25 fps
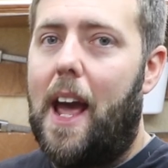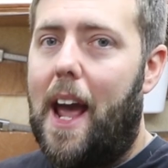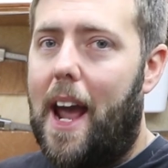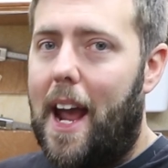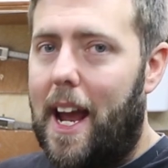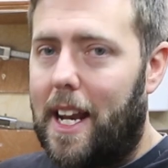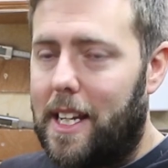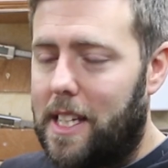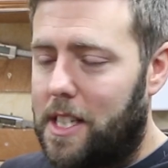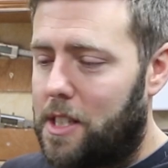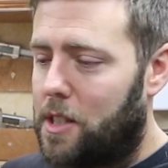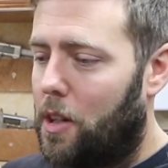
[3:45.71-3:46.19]

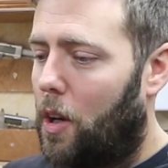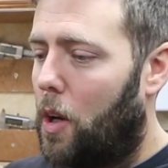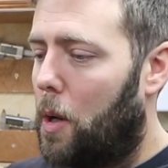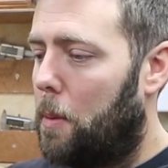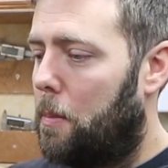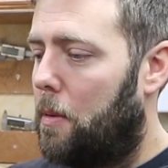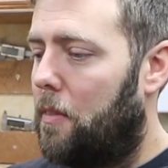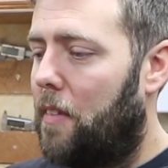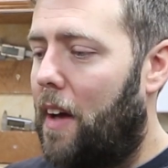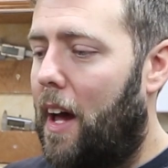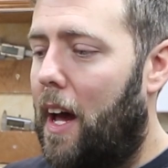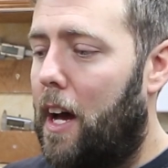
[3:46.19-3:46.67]
any
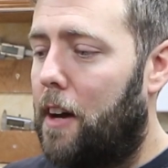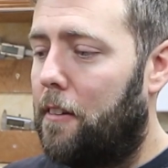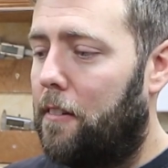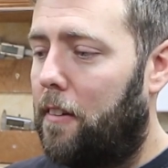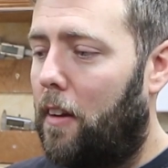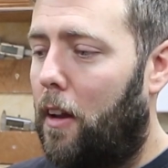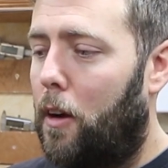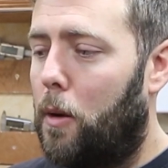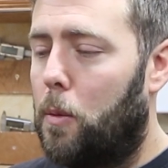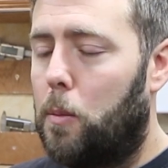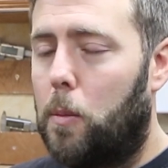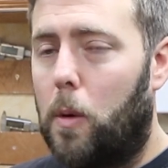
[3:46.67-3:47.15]
type of
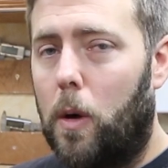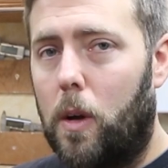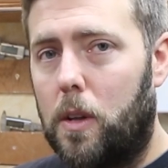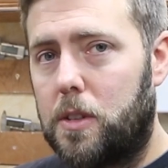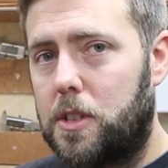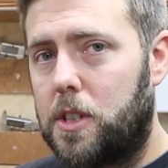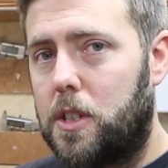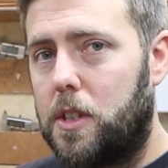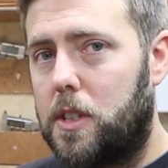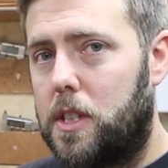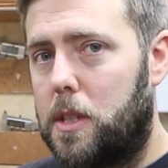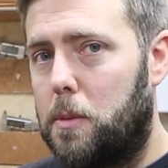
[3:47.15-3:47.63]
airflow
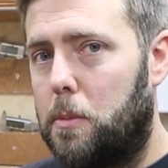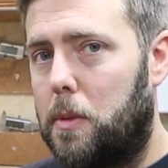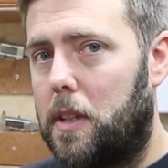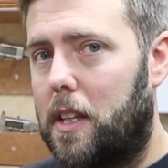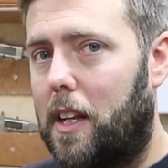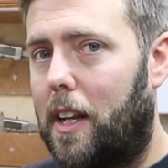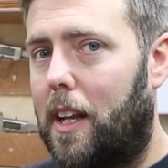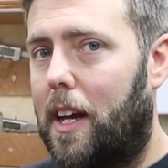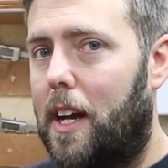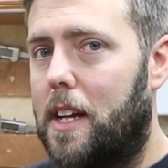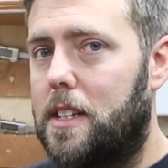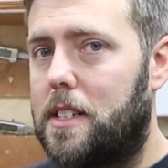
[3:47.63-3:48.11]
whilst cutting with
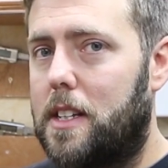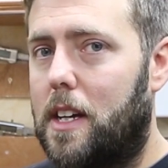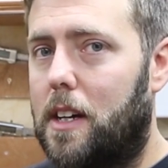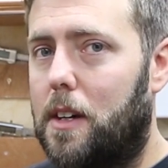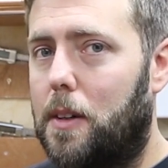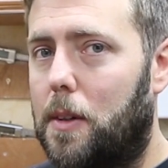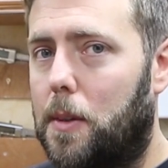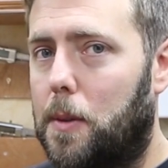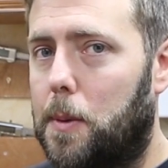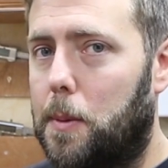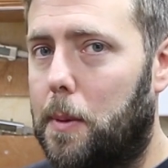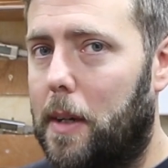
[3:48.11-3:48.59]
a laser
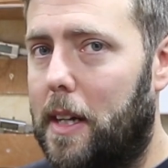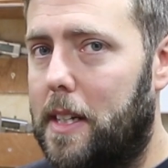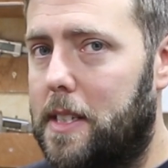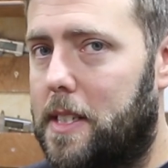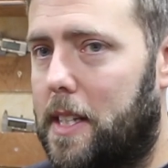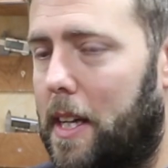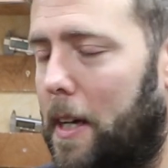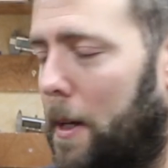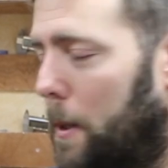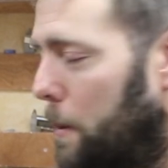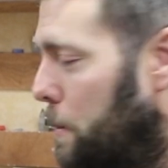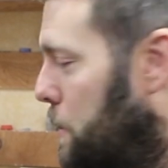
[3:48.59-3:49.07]
always
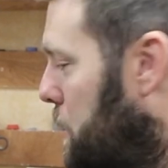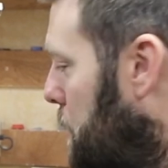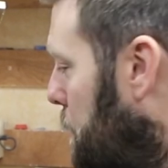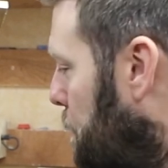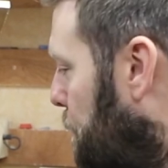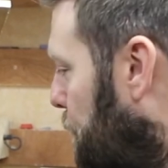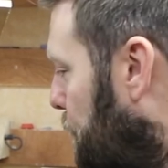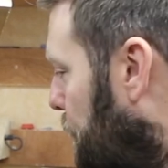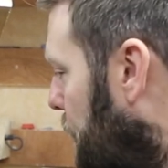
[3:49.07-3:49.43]
helps.